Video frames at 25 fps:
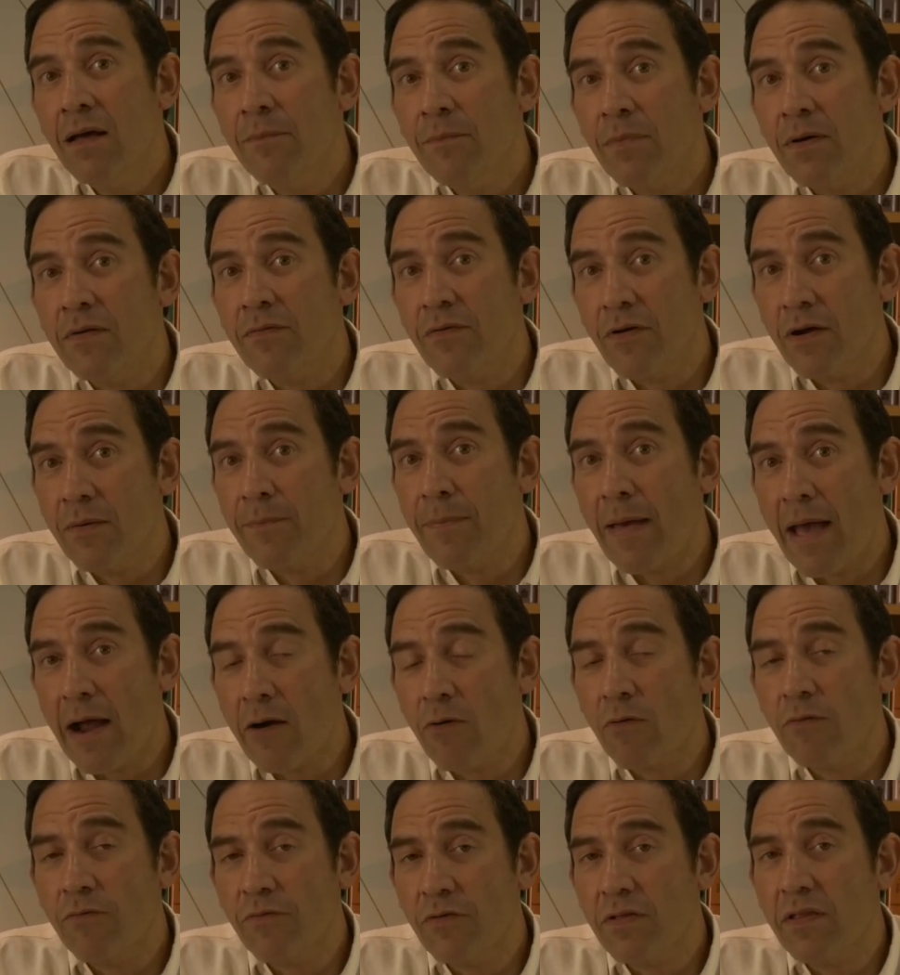but very
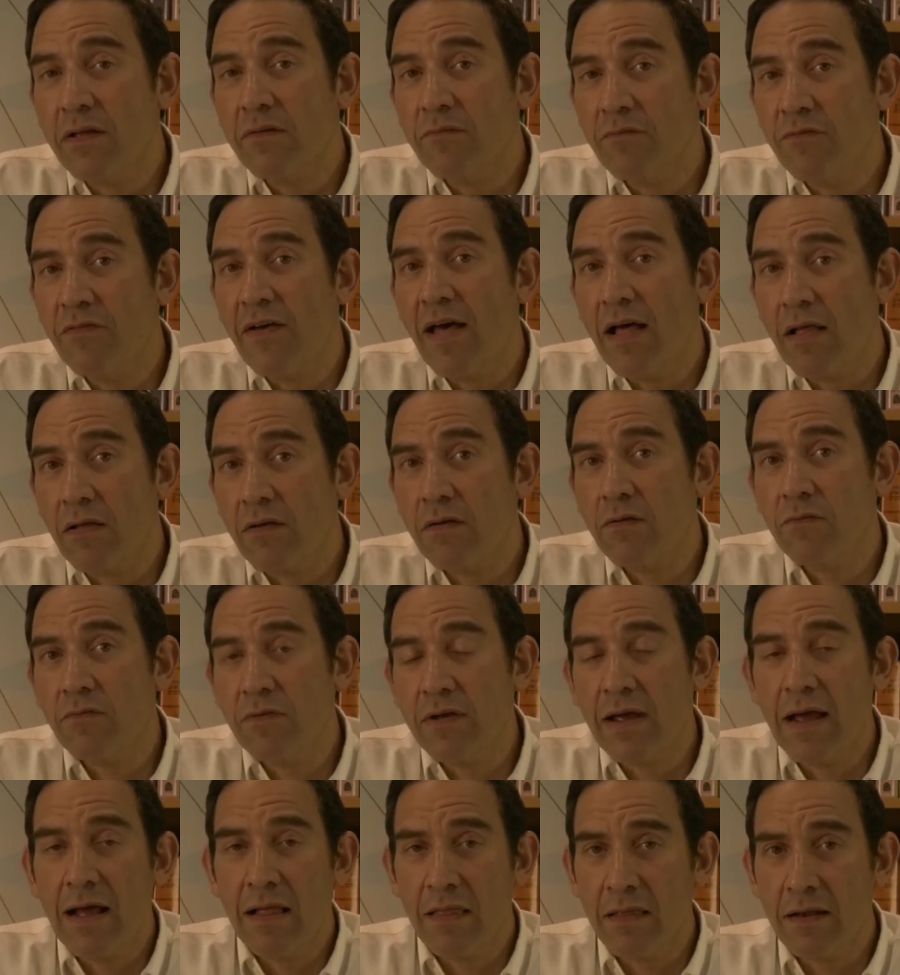powerful and valiant
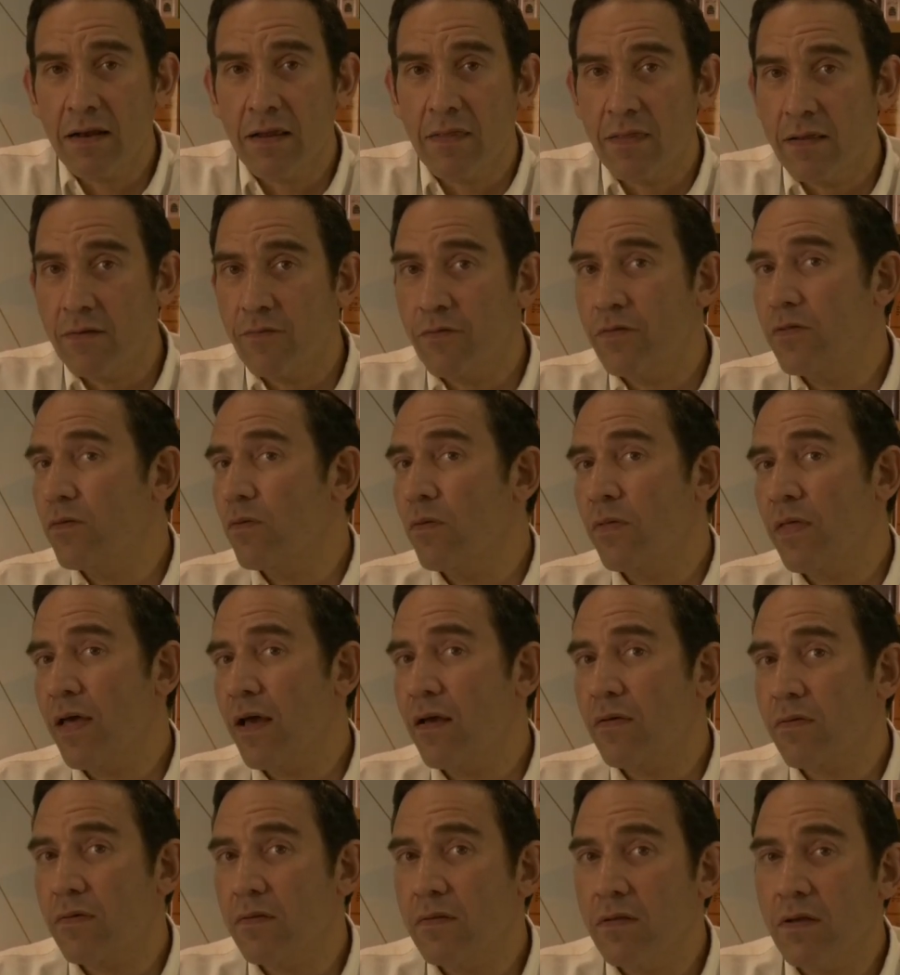reality that for
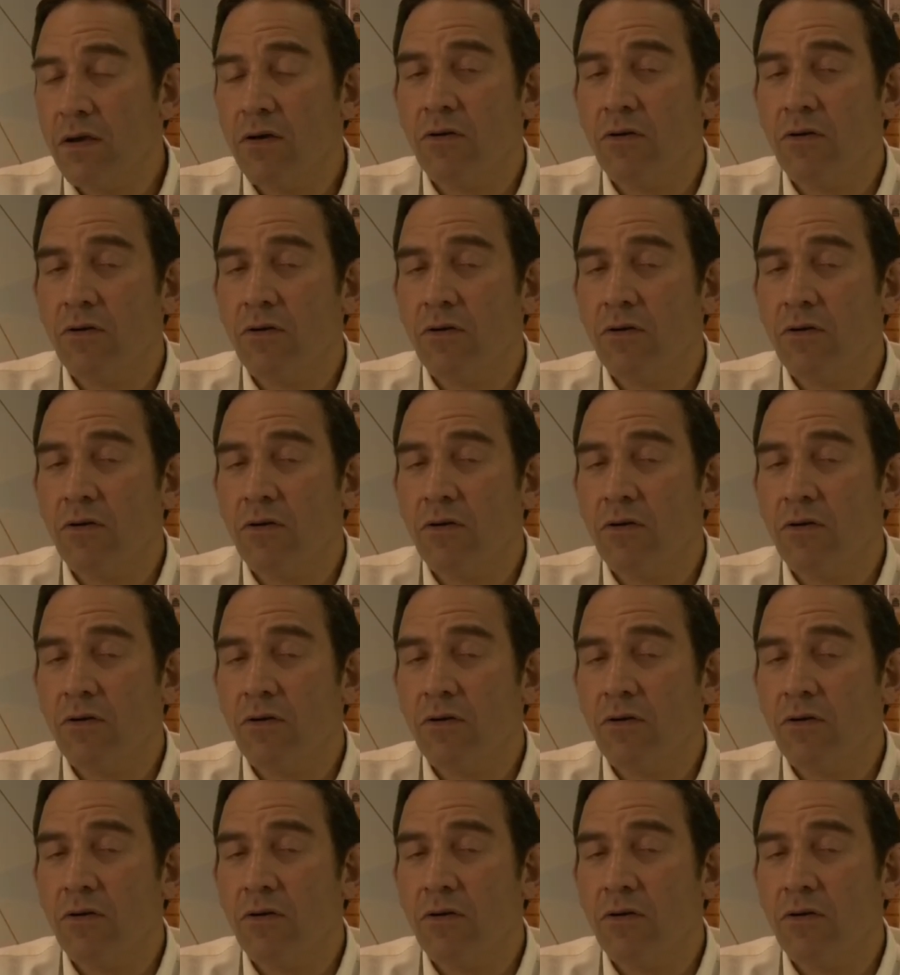2,000